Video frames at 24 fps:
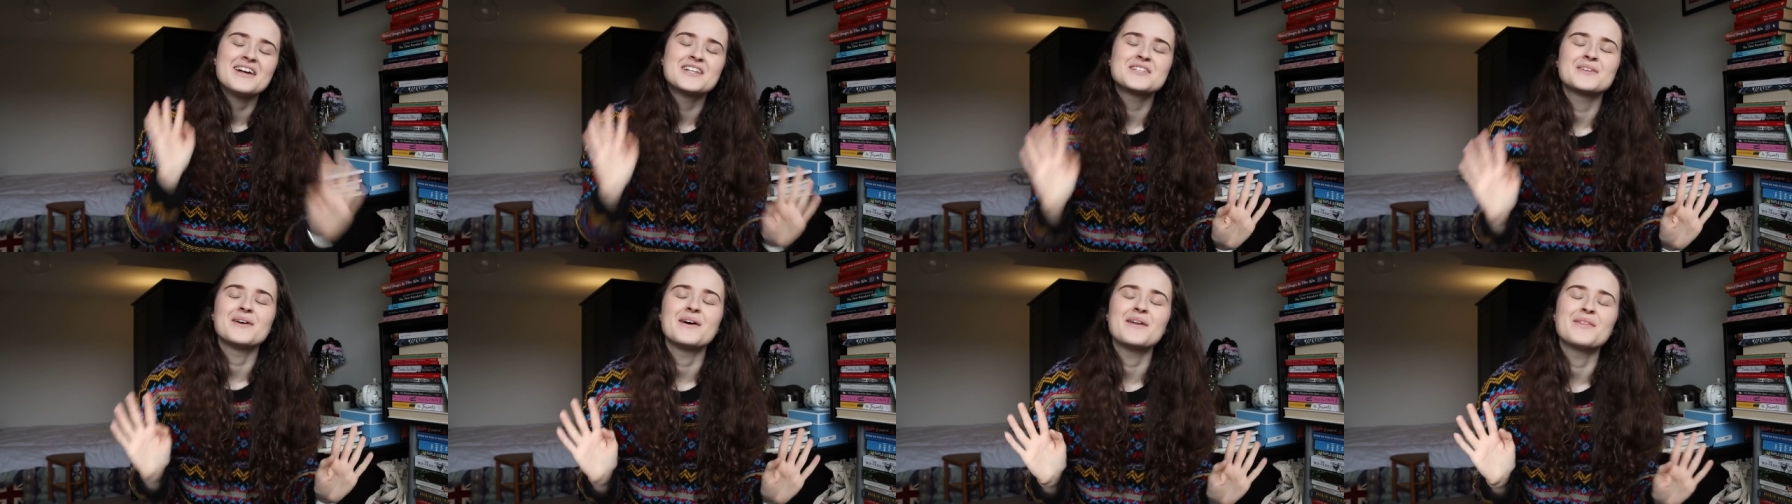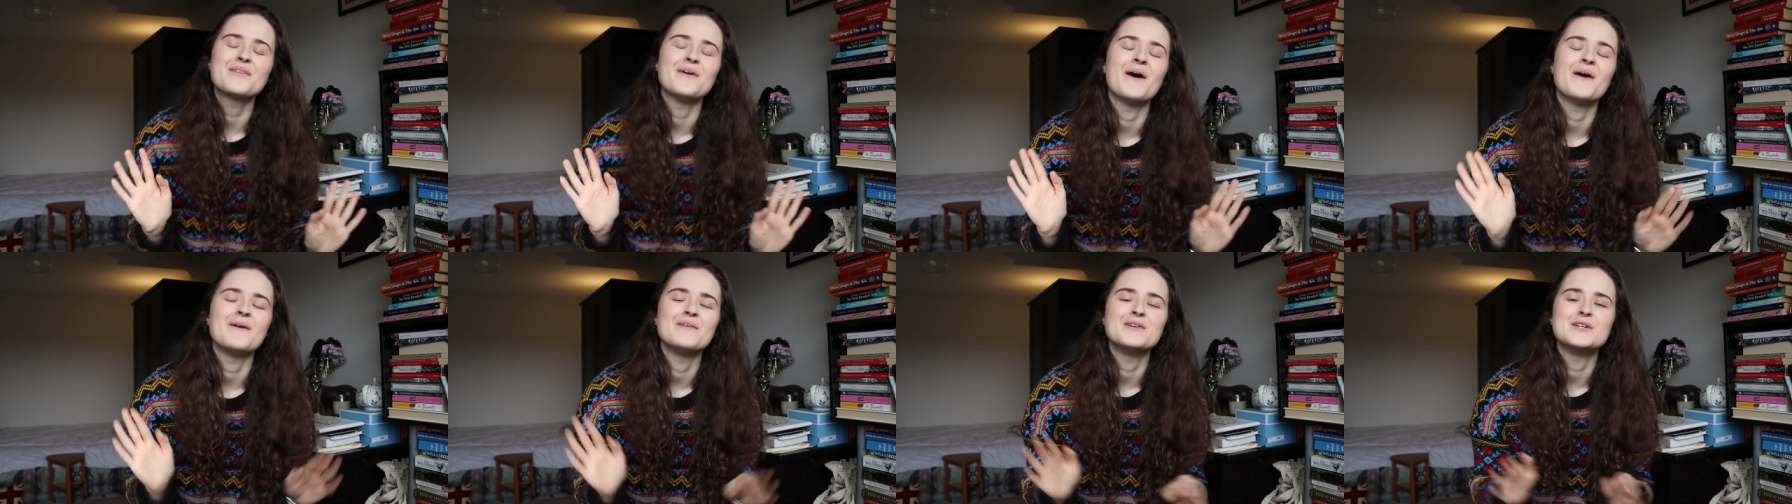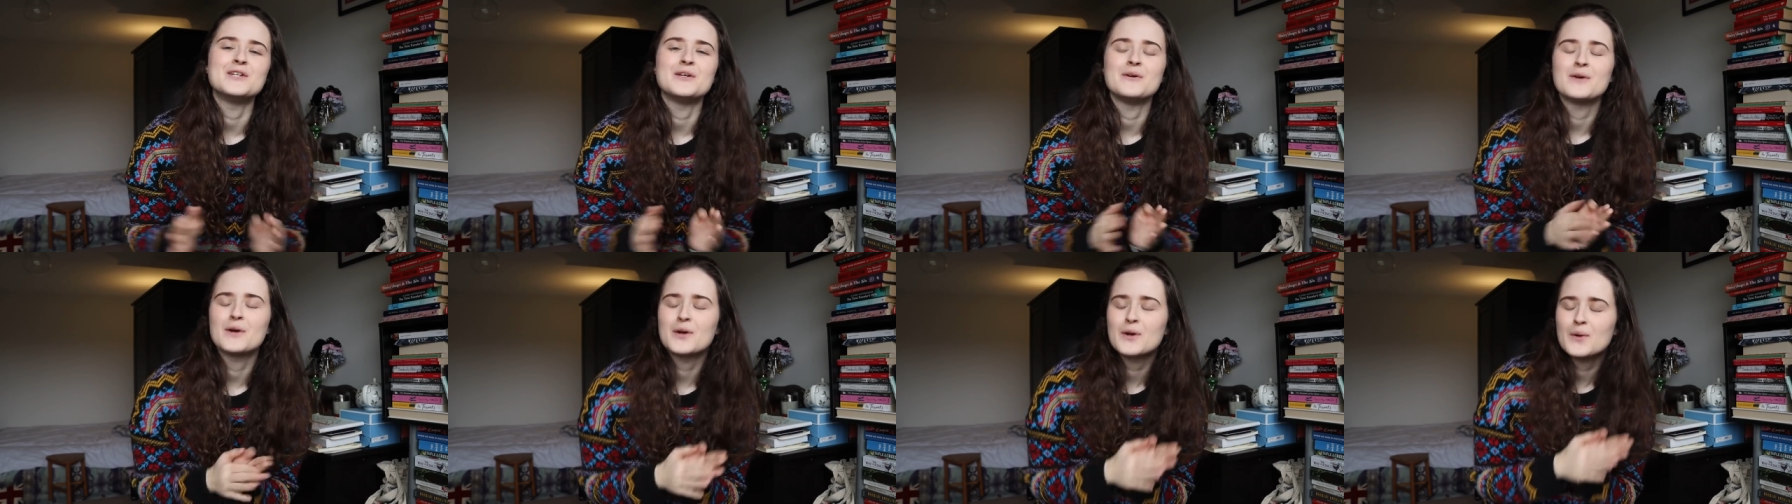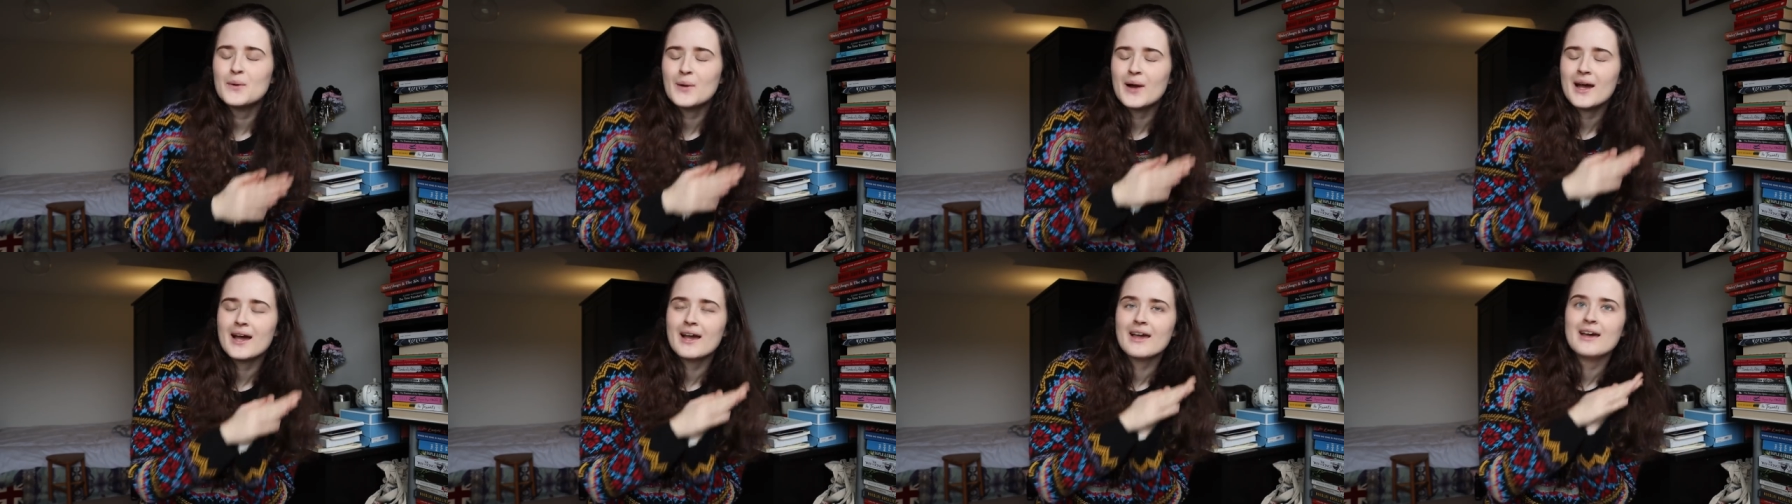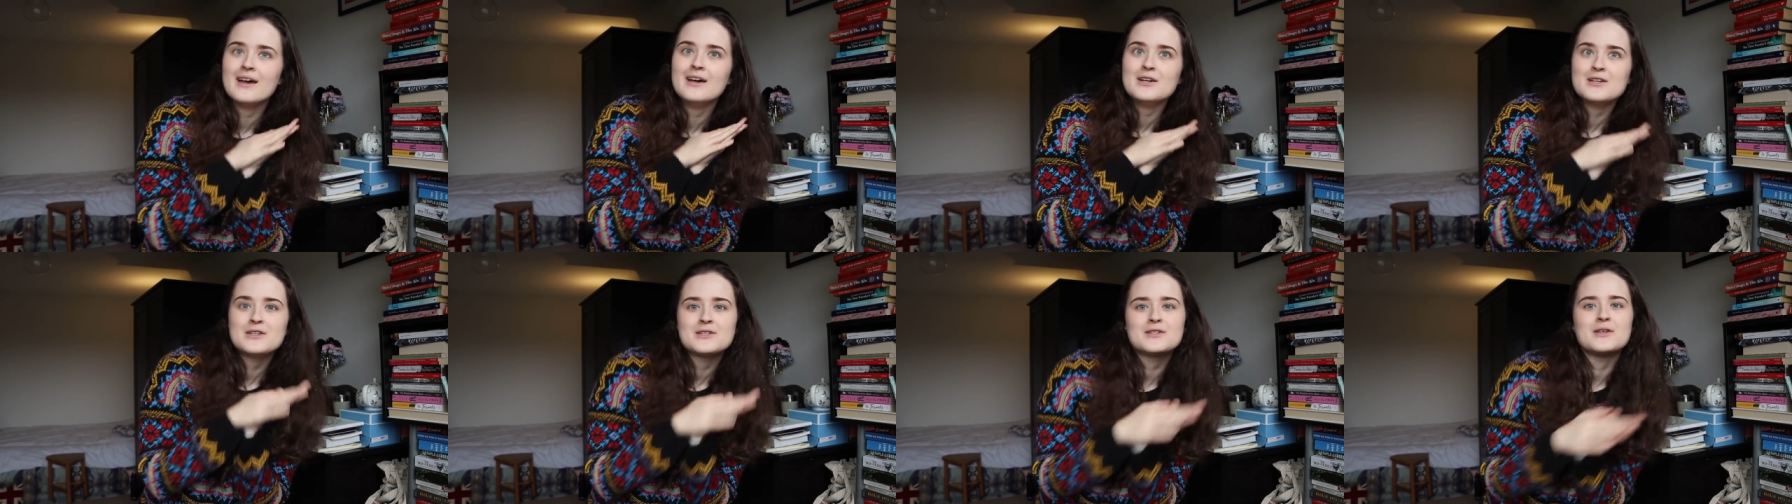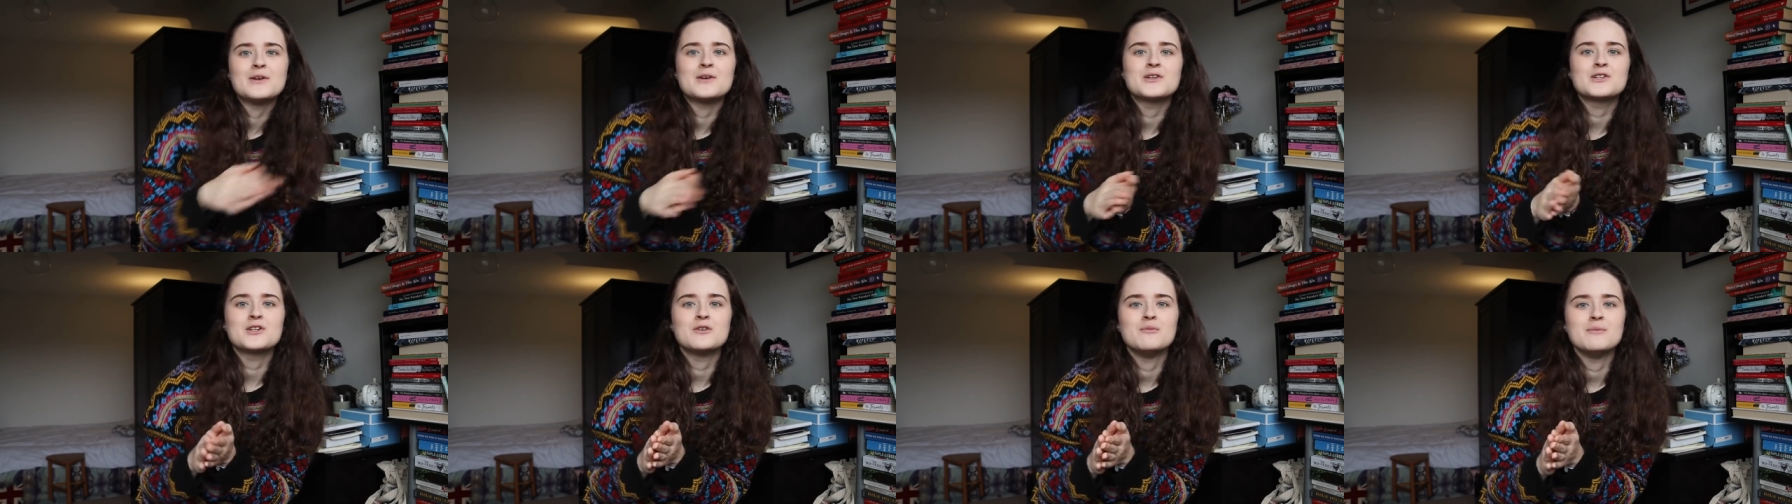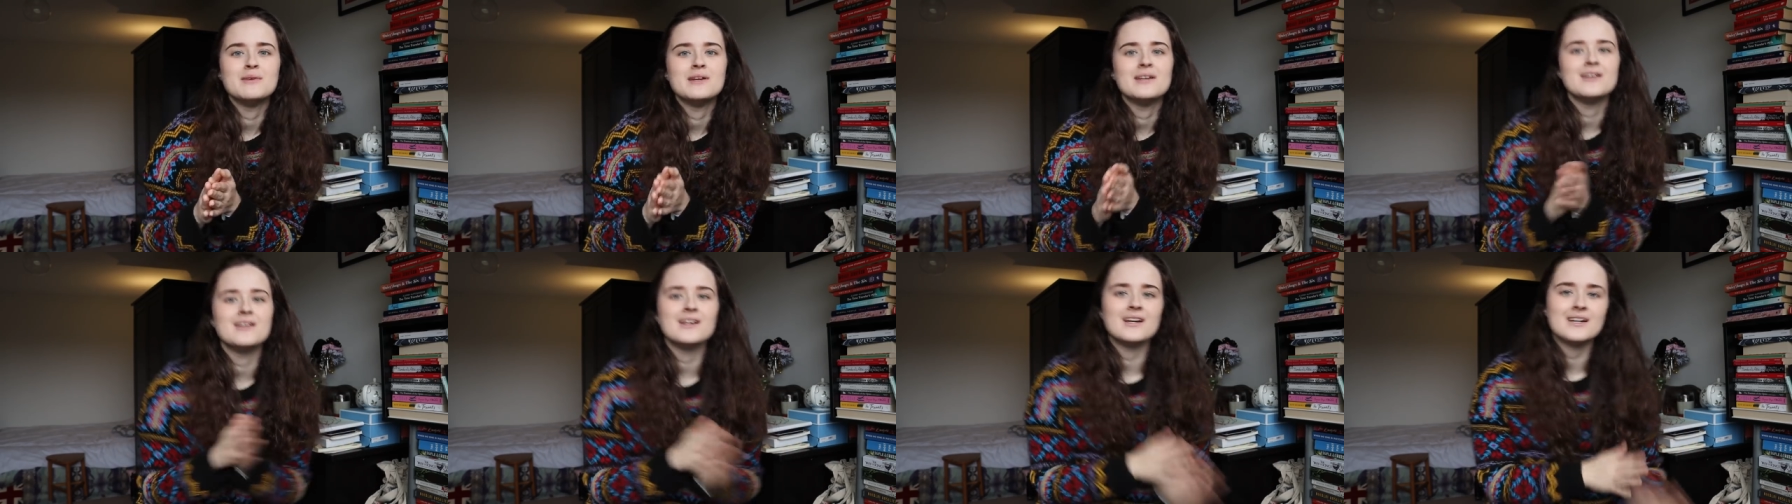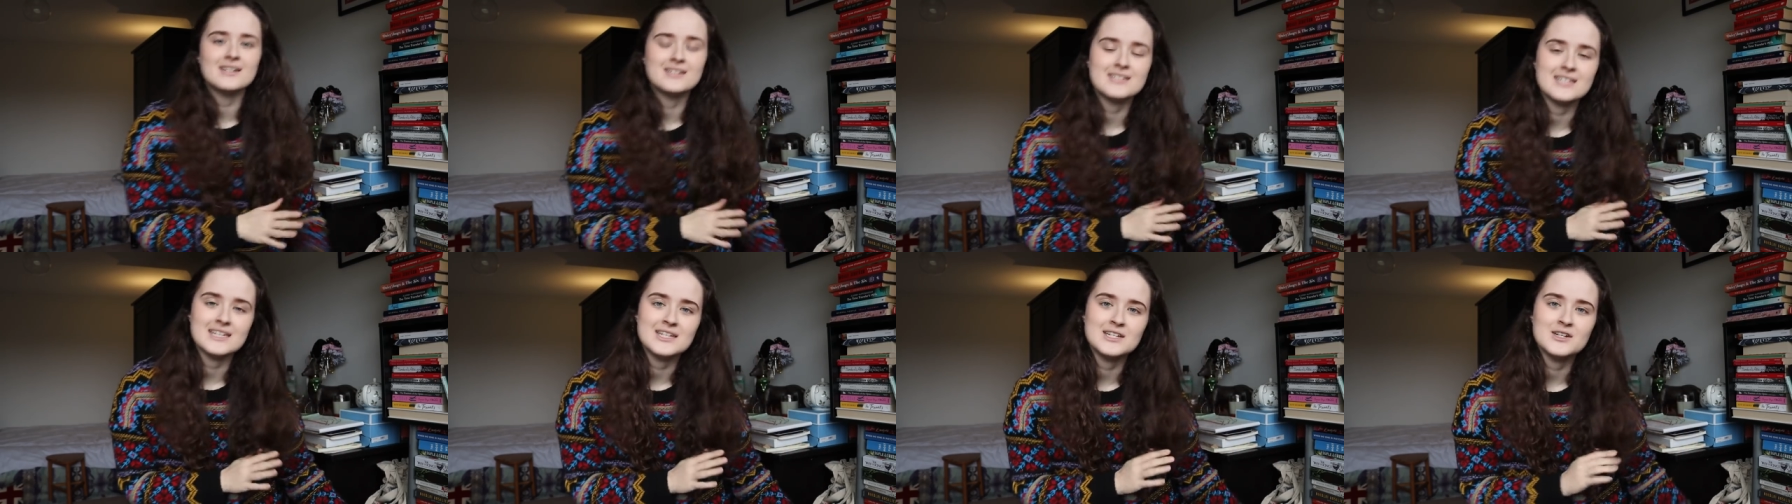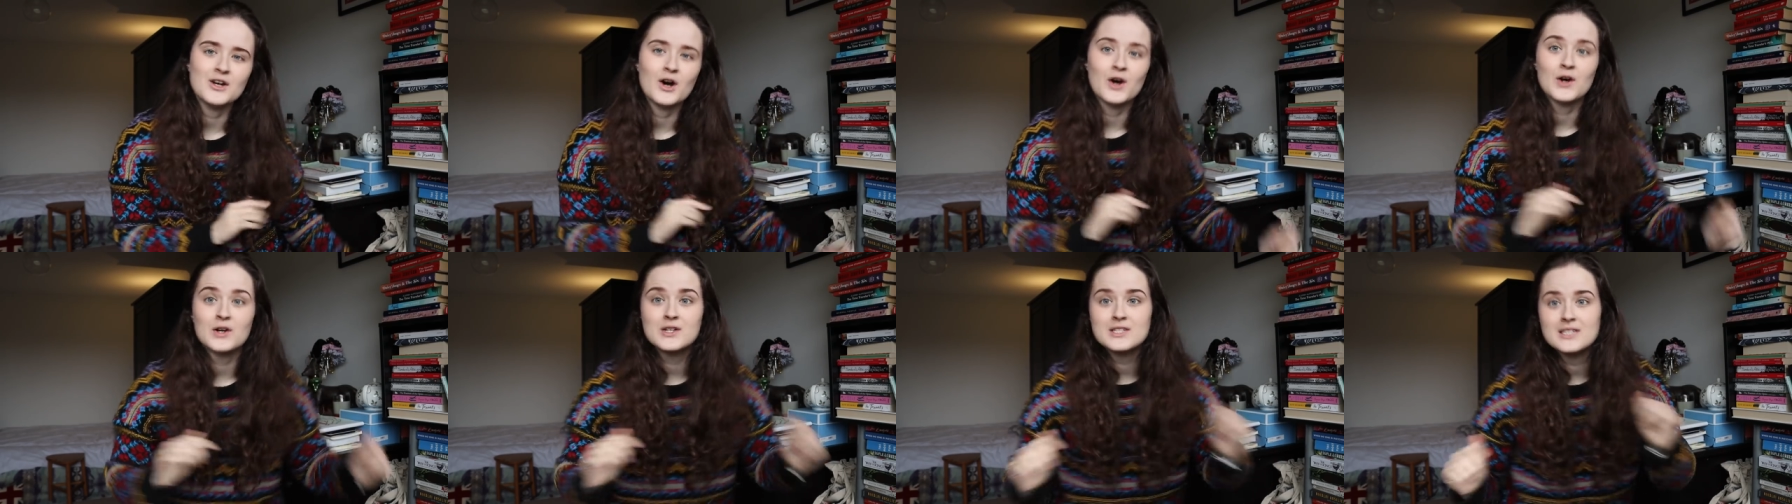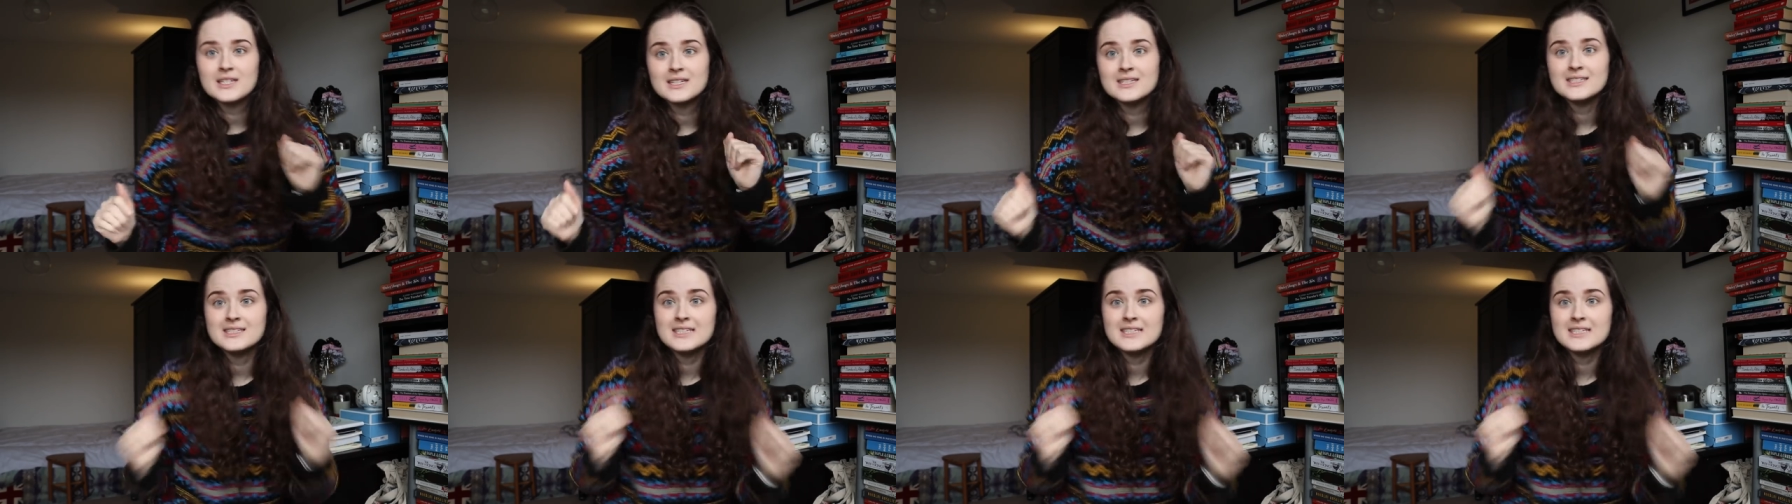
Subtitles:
So I thought I would do a quick social media detox